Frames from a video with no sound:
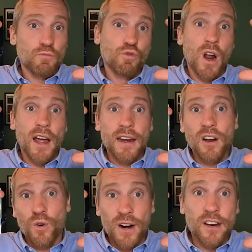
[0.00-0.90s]
run
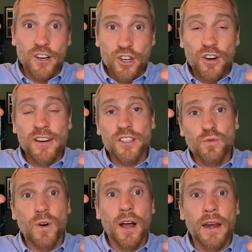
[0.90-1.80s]
or an
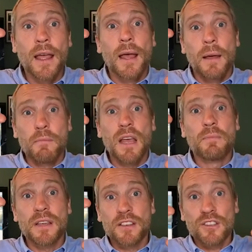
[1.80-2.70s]
endurance run
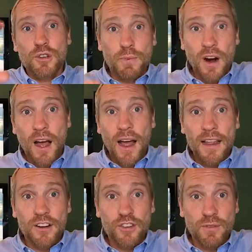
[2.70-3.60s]
may be super
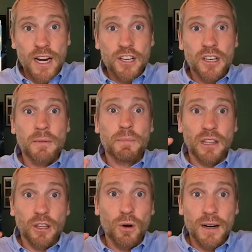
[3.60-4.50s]
high in duration
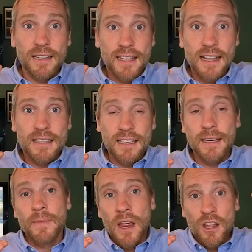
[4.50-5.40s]
but low in
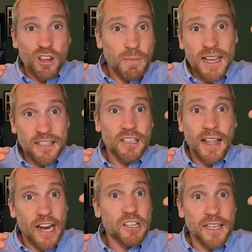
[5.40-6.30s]
intensity. You may
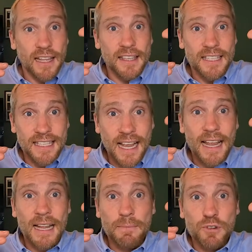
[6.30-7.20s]
still actually get the
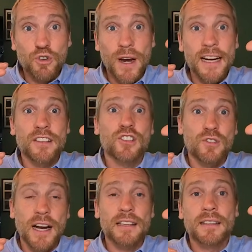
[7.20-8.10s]
same training
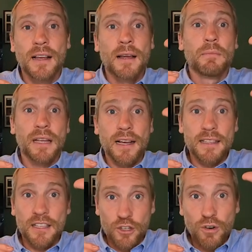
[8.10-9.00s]
stress
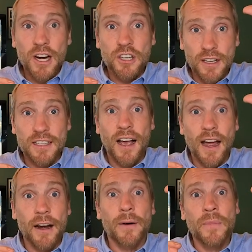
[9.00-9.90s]
because the duration is
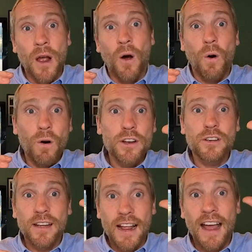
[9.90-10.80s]
higher. Or
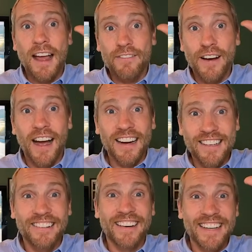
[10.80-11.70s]
you can have high
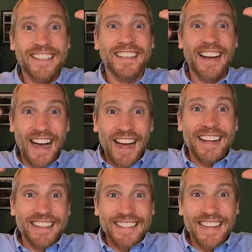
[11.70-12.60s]
duration,
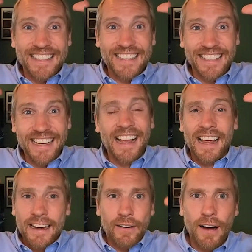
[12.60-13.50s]
high intensity.
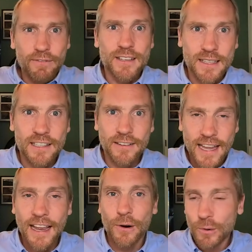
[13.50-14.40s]
Now, obviously, you
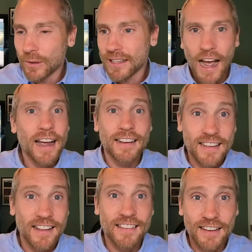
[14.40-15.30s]
can't hold high
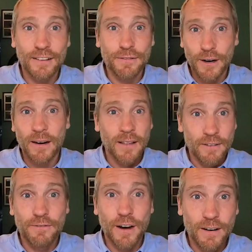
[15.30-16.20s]
intensity for
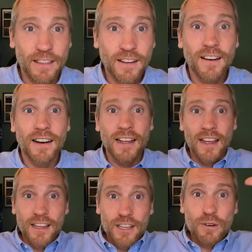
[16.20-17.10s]
very long.
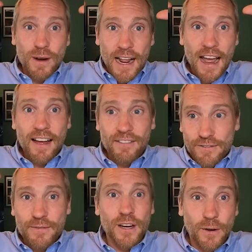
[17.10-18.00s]
You would
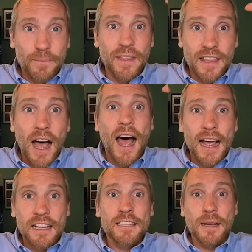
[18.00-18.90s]
have, the
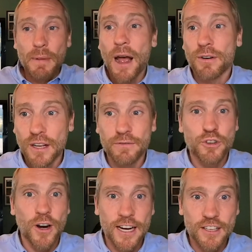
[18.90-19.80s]
highest amount
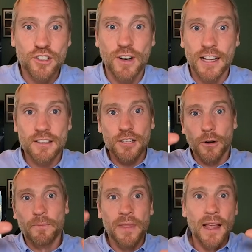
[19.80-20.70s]
of training stress.
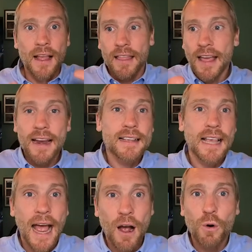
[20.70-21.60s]
So that
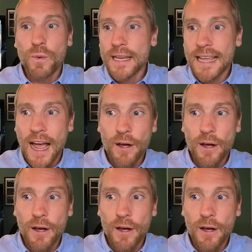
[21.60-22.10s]
is how we